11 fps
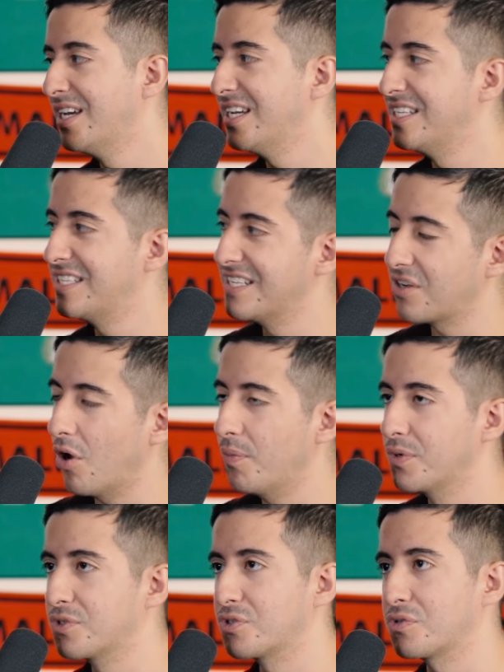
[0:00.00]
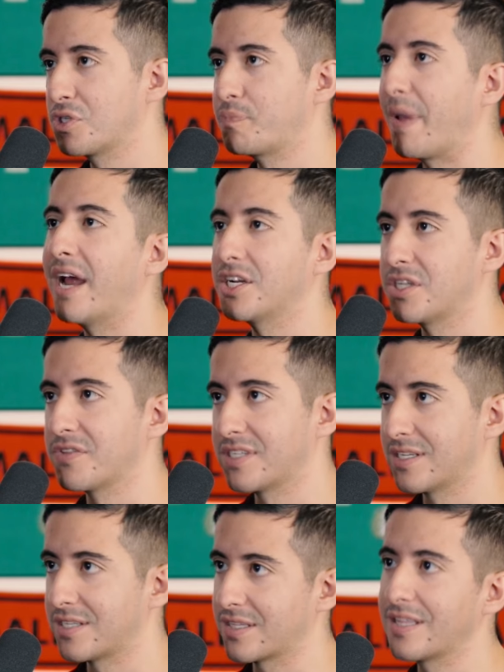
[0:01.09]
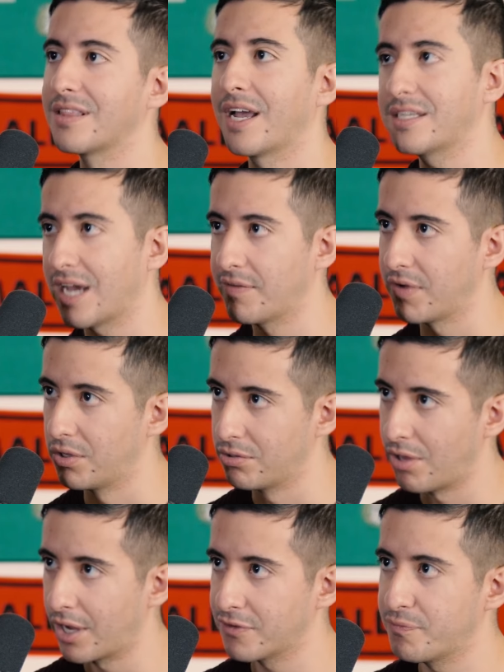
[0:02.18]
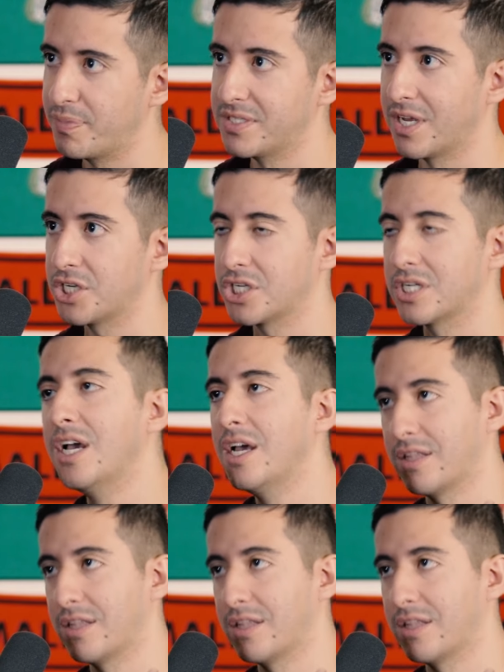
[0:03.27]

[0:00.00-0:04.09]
it's almost Spanish in the sense, like, they like to have a lot of possession.